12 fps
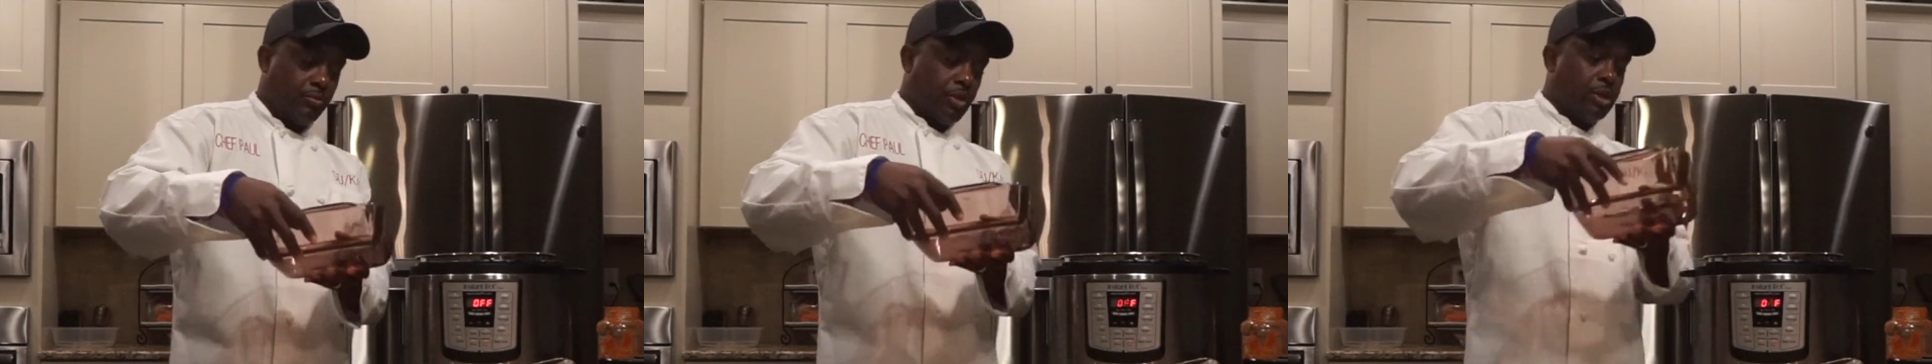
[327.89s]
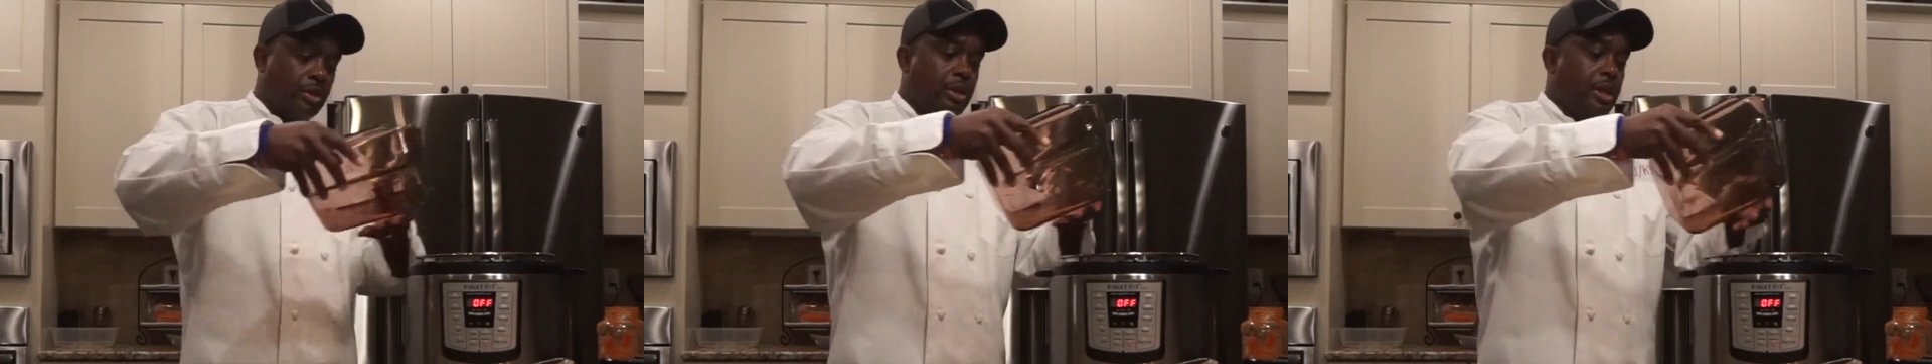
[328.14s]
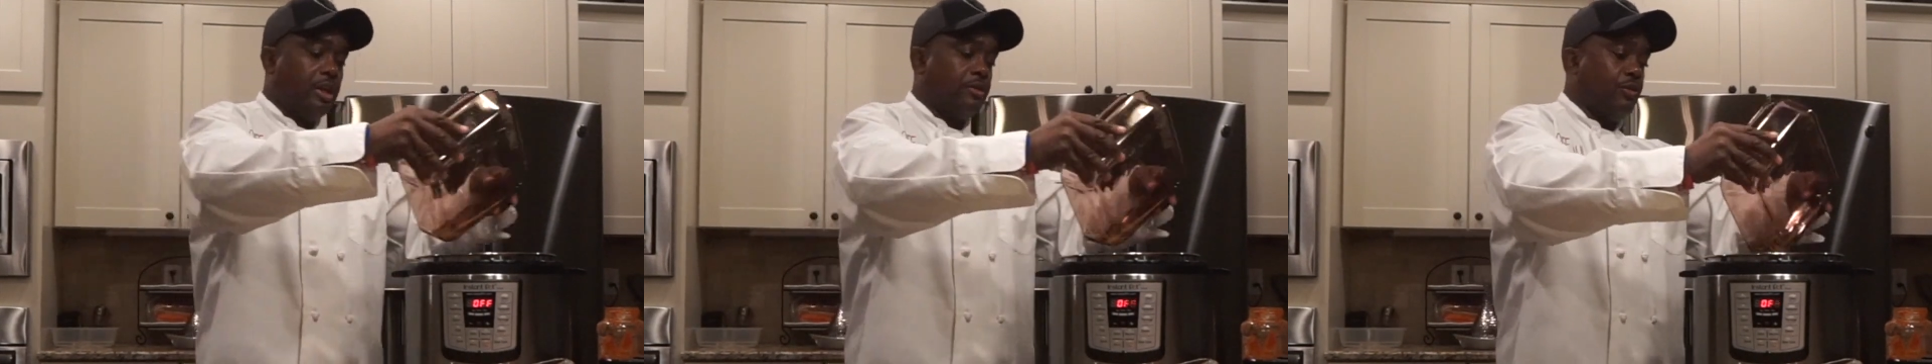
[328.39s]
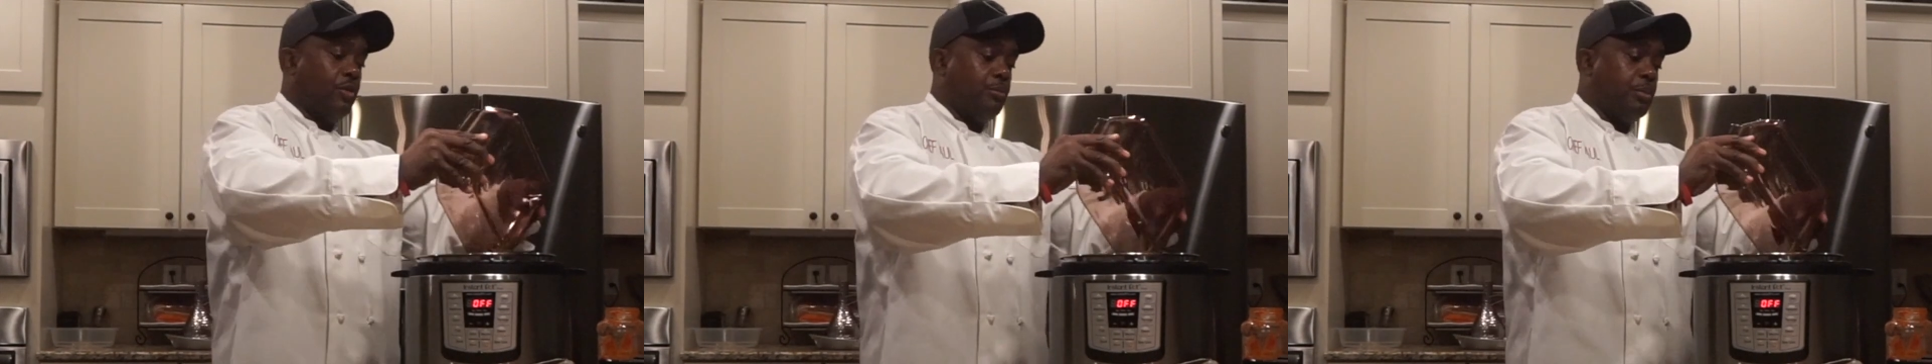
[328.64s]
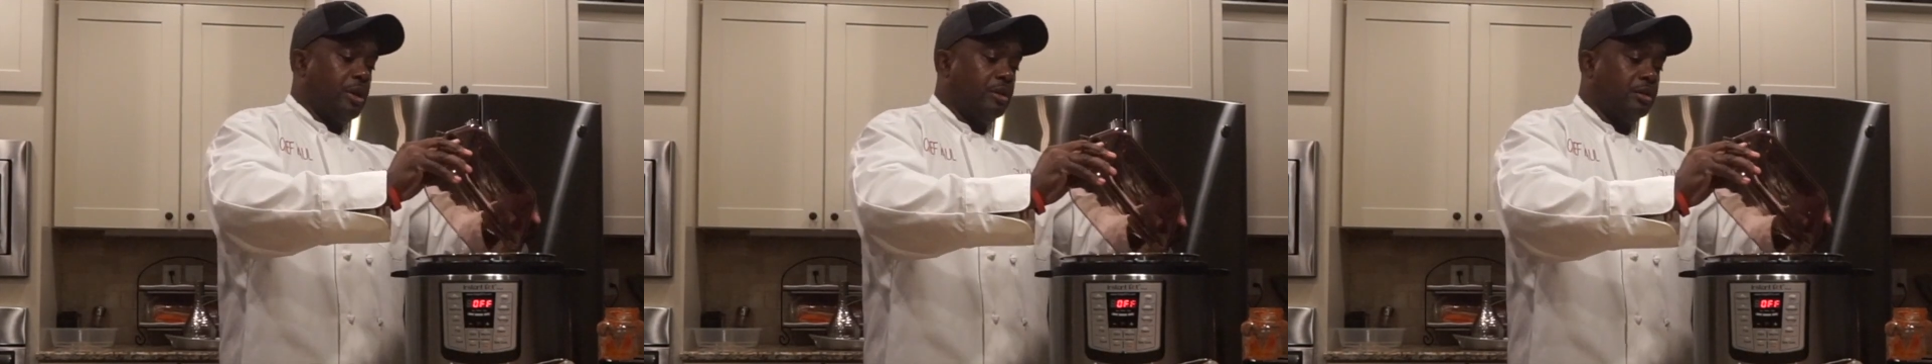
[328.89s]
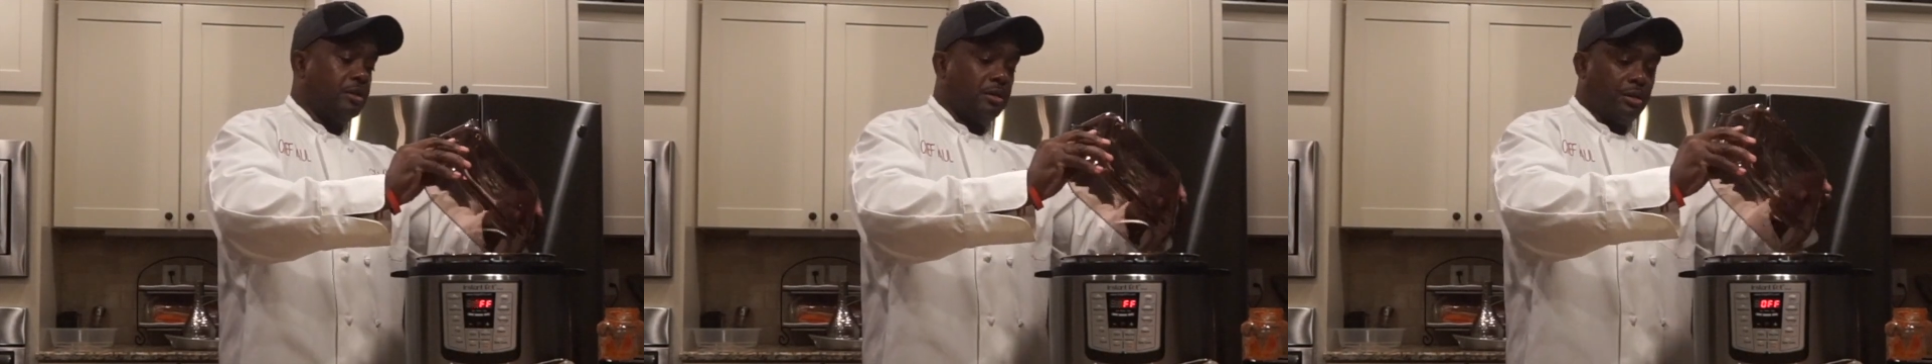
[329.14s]
Our last few
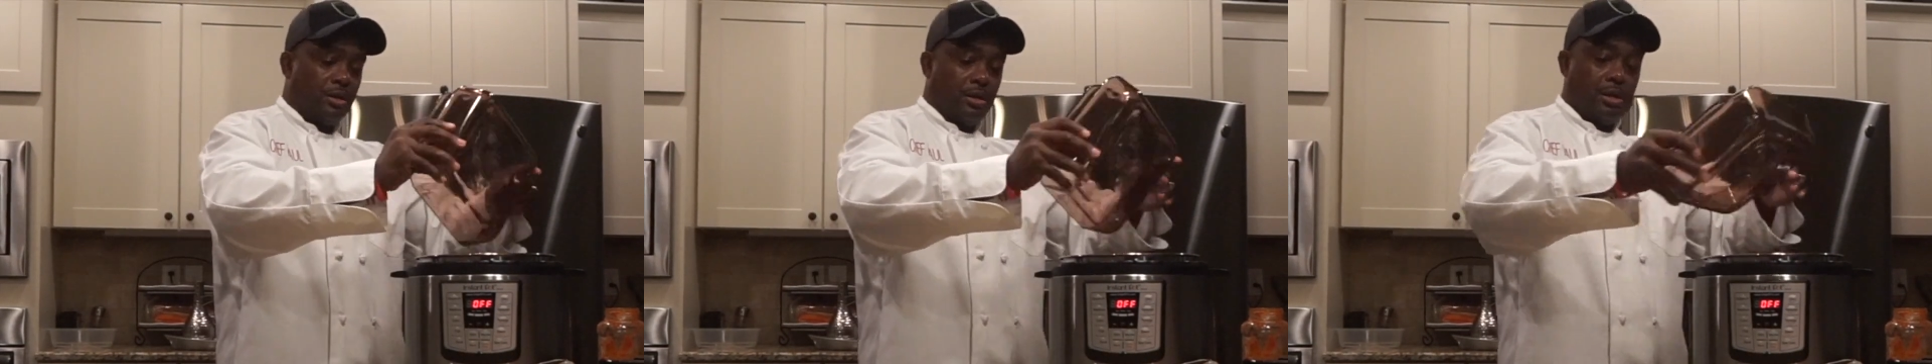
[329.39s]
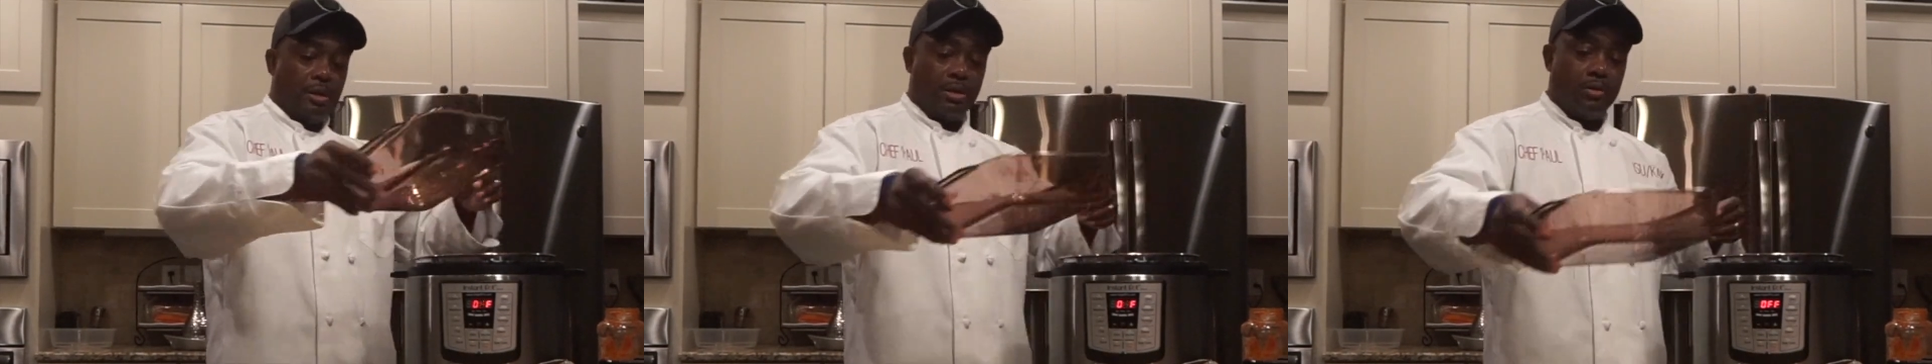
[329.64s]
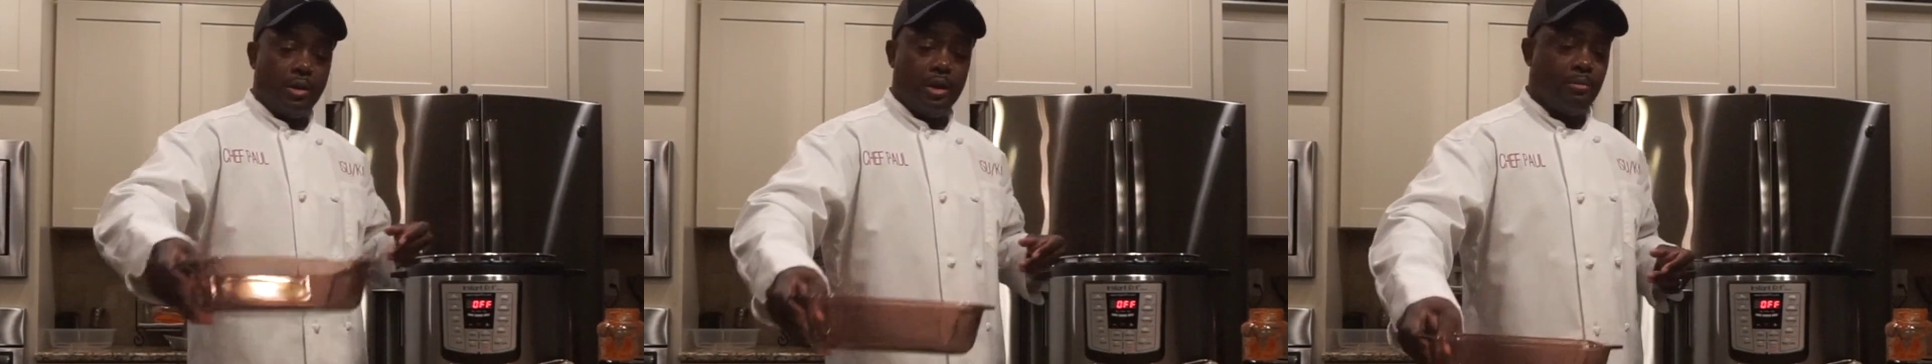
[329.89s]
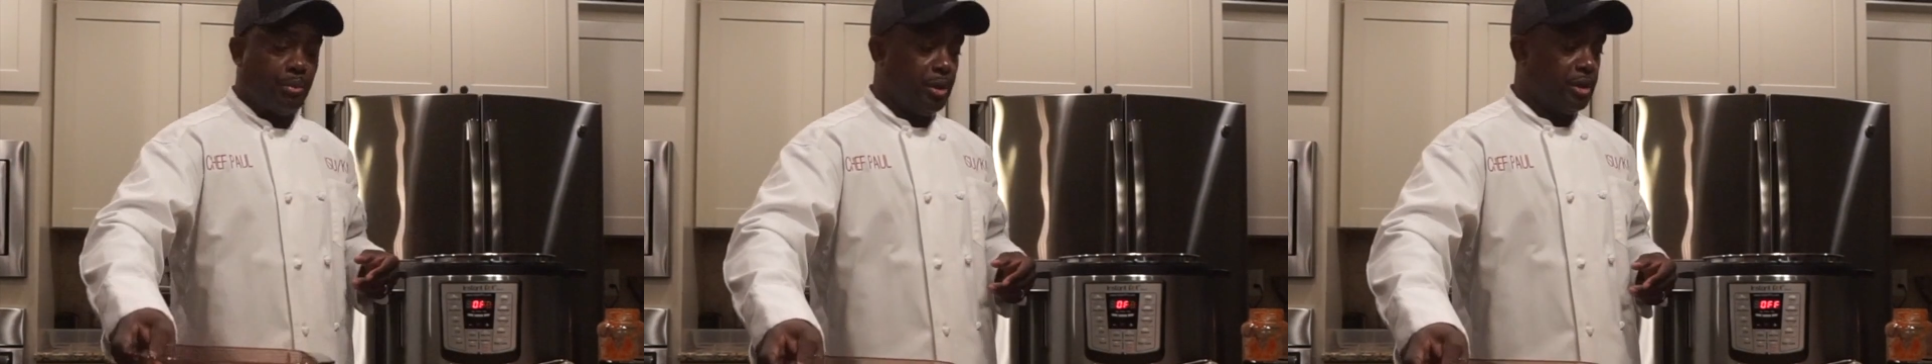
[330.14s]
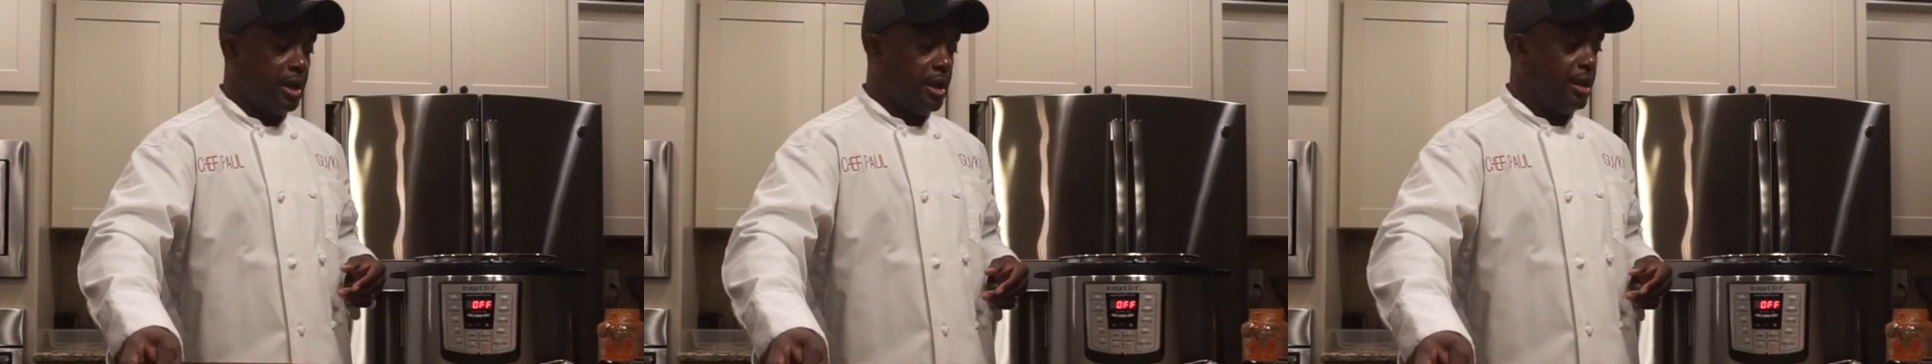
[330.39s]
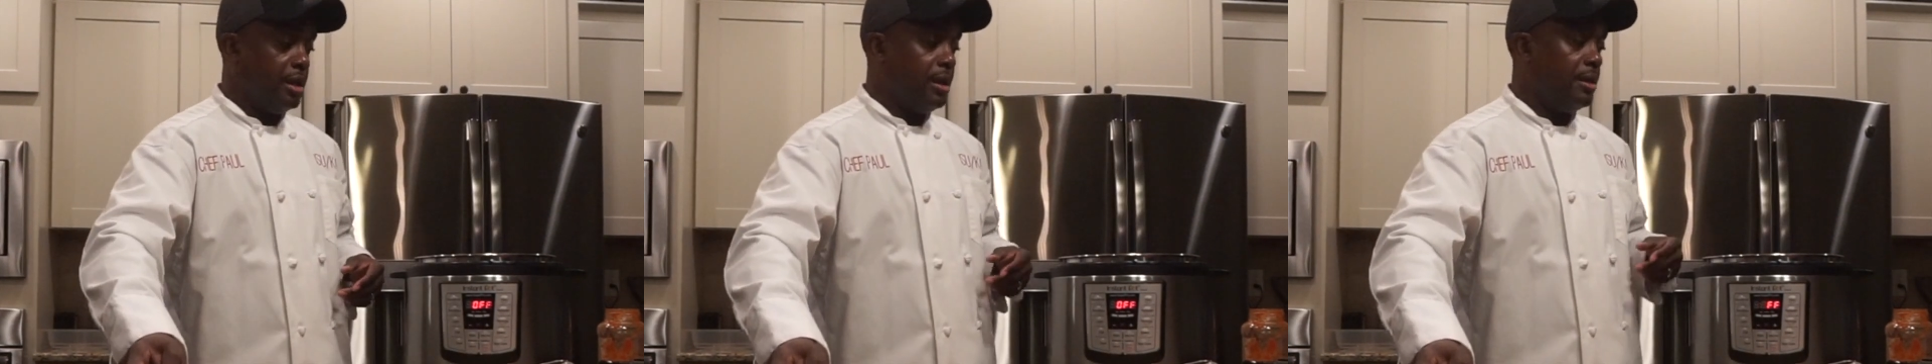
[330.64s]
pieces. Go ahead and put that in.